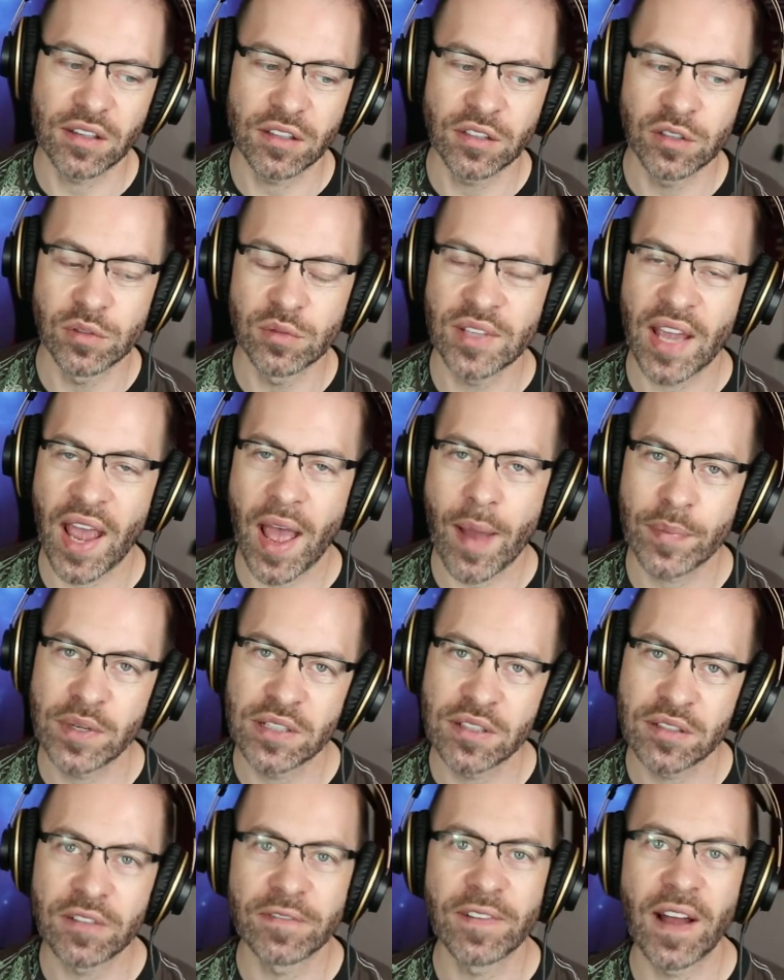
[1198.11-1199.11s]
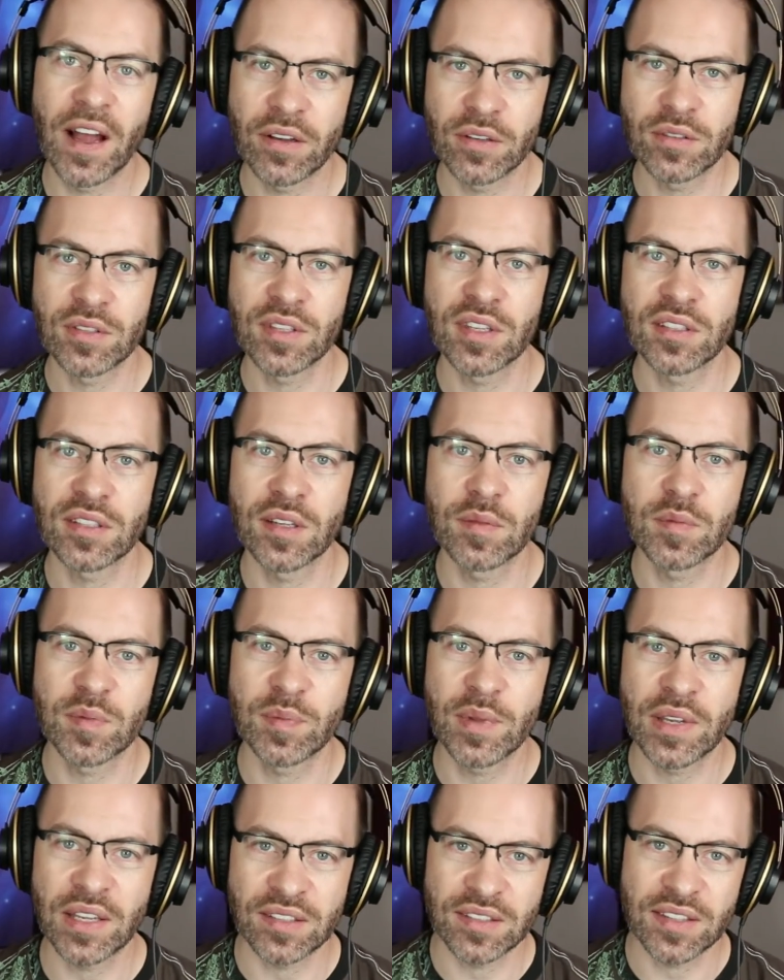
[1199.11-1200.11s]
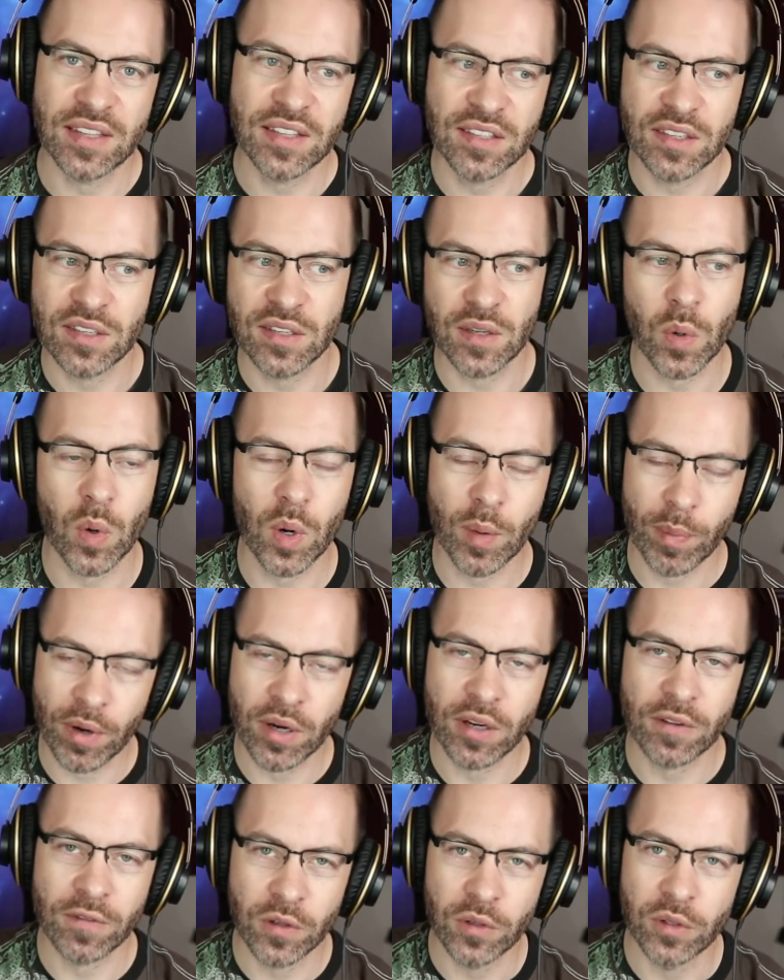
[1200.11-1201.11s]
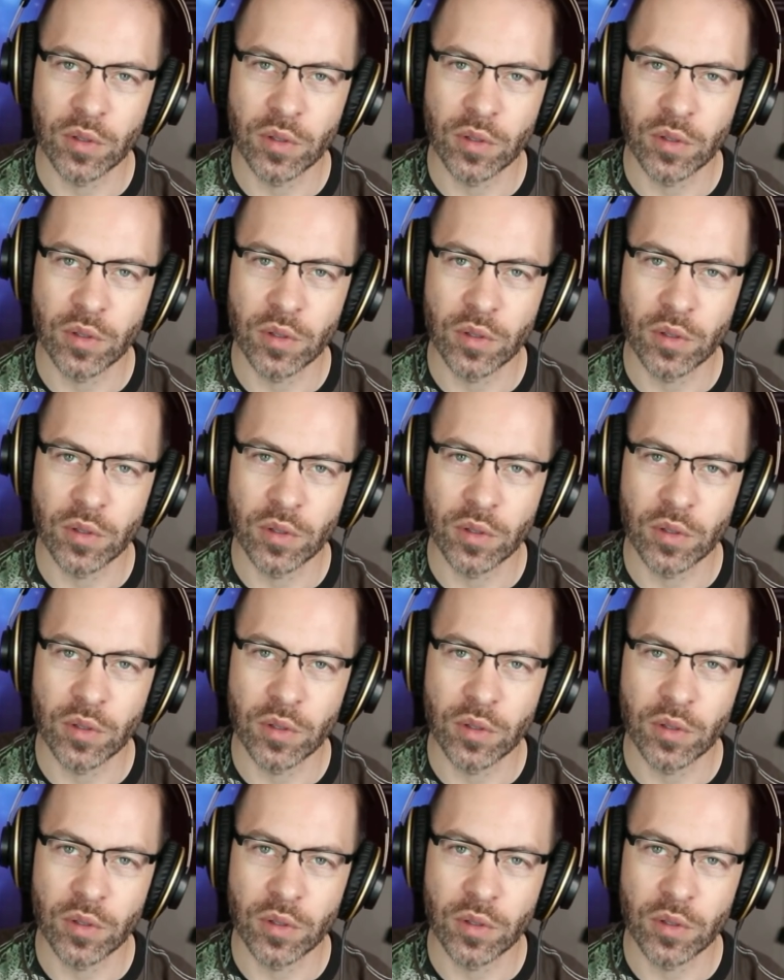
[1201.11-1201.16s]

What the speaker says: you tap into the value systems because this is a core part of who